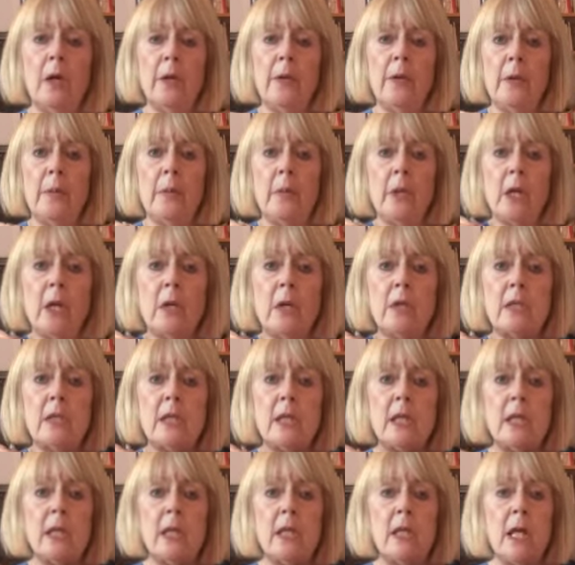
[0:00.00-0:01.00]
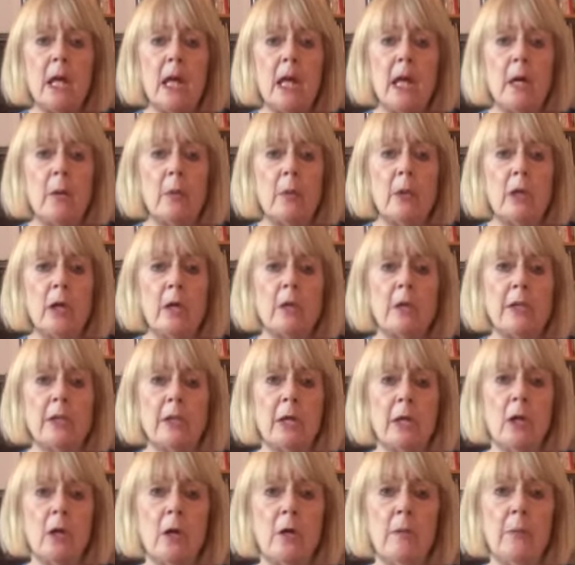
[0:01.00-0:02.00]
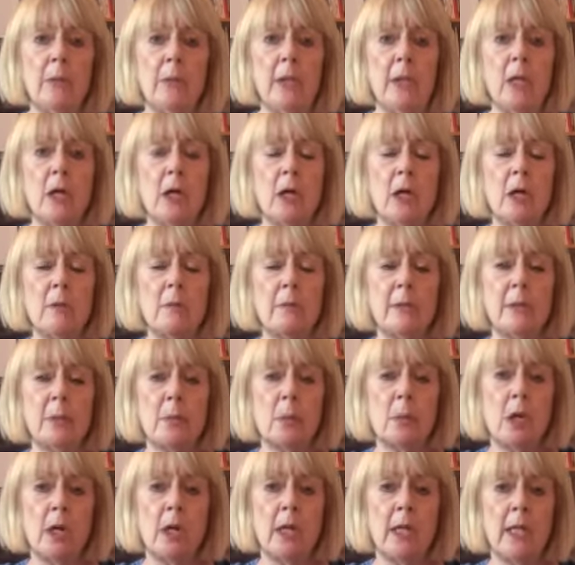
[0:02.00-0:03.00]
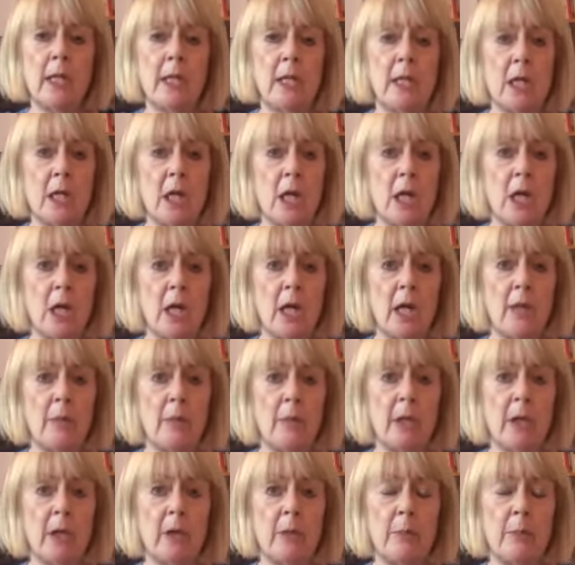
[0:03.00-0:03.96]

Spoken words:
And then we're going to inhale, we're going to open the arms wide, and we're